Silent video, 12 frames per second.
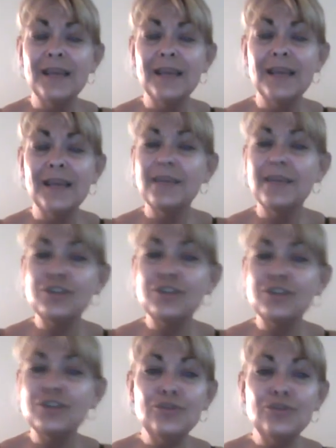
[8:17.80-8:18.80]

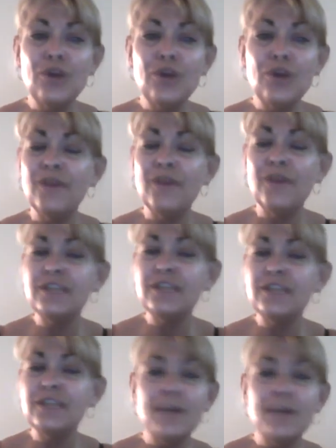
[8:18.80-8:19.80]
because you know every
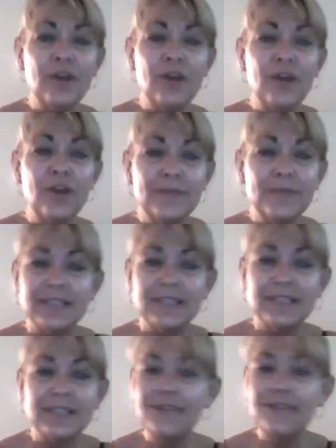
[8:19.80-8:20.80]
time your heart
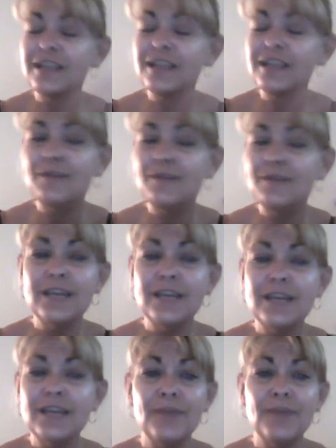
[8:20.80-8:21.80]
beats, every time you
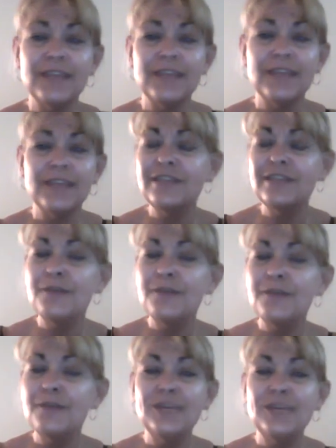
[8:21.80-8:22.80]
take a breath, every time
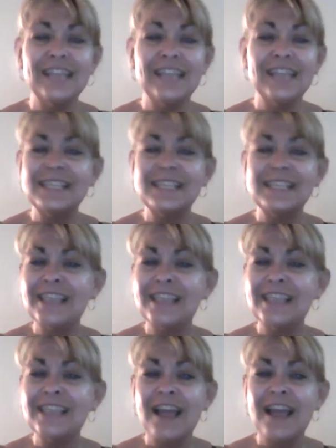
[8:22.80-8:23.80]
you eat, that's a
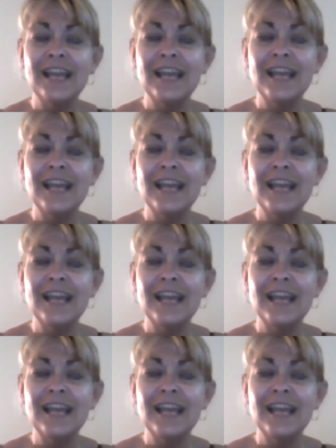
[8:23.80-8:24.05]
sign